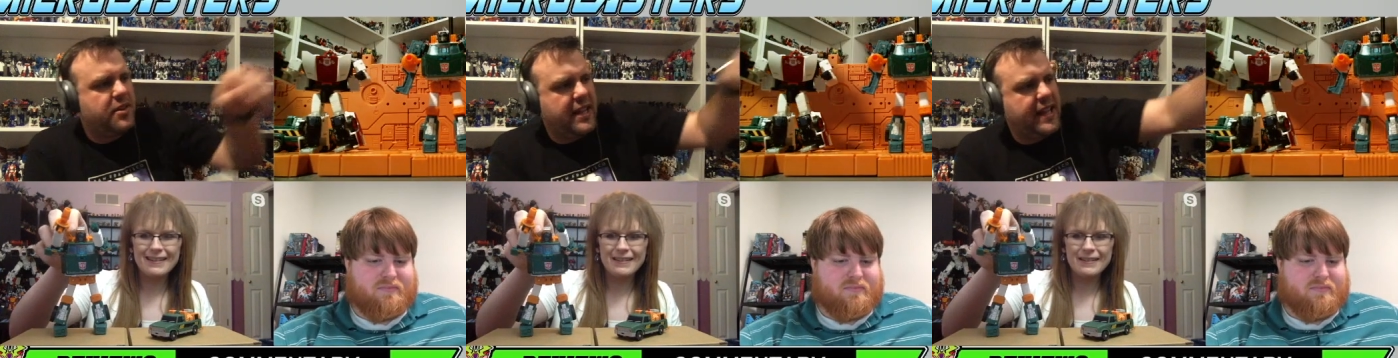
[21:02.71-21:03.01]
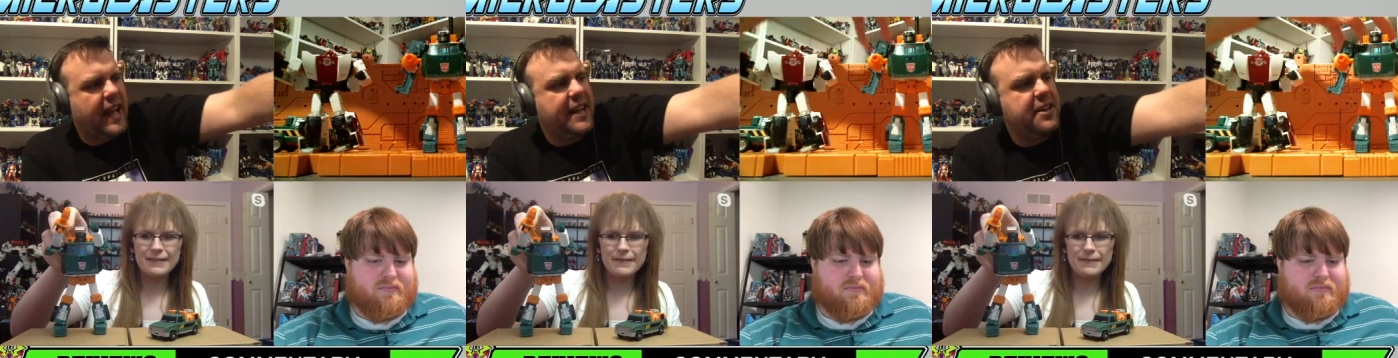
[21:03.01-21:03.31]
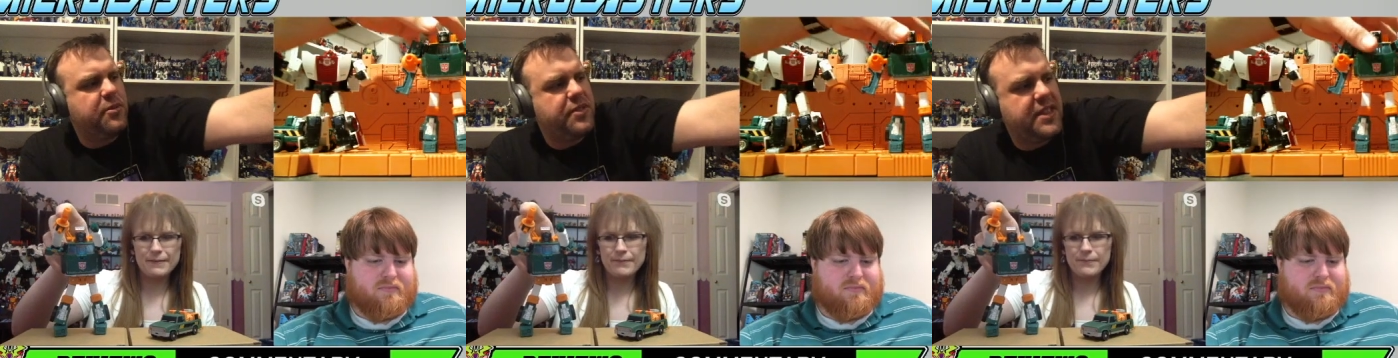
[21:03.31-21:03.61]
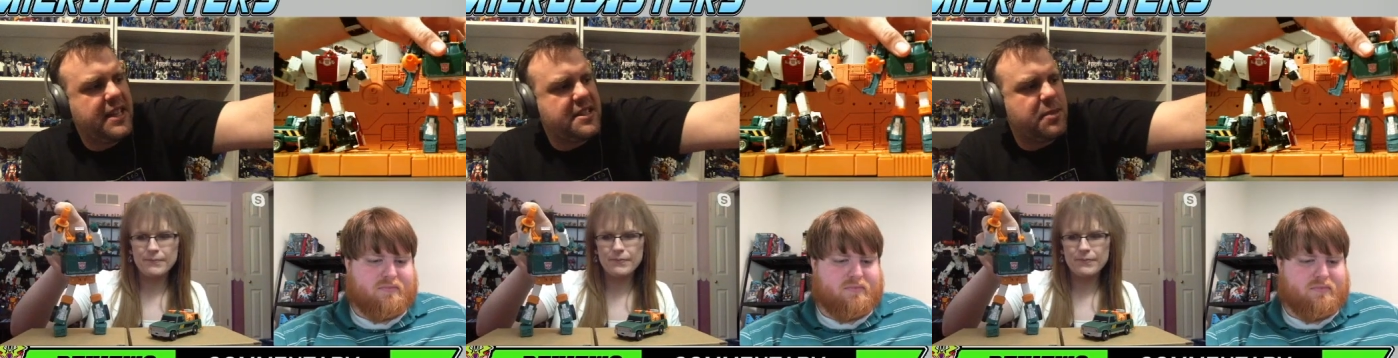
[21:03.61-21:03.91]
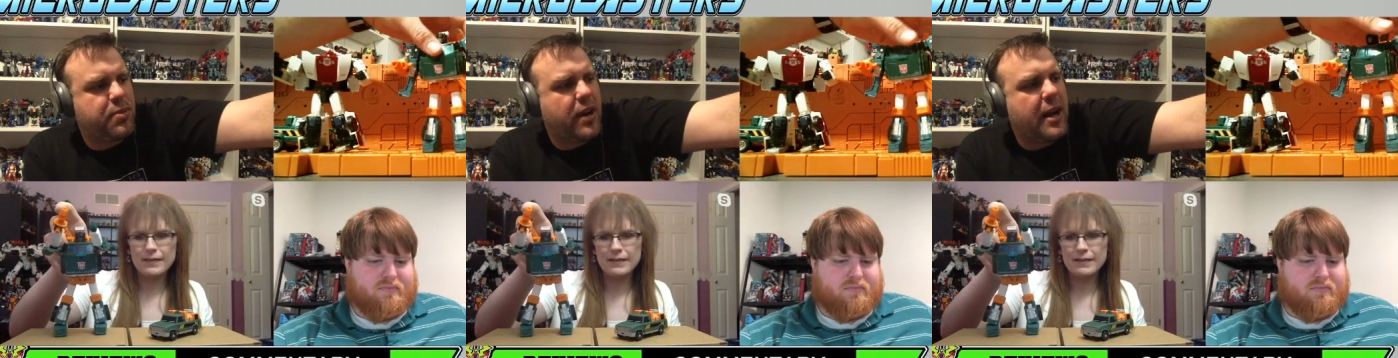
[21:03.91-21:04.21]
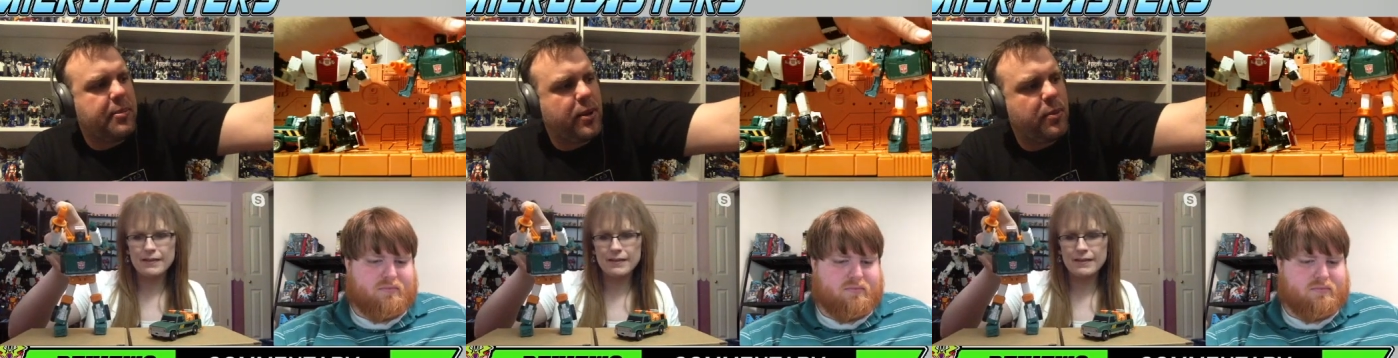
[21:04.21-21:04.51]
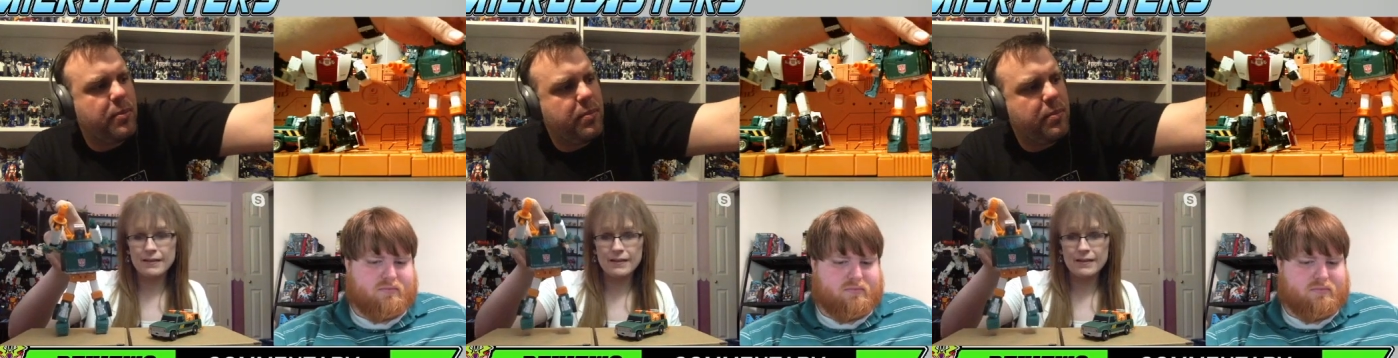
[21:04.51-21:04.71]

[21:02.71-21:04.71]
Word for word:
Speaker 1: Like, I don't think it's a problem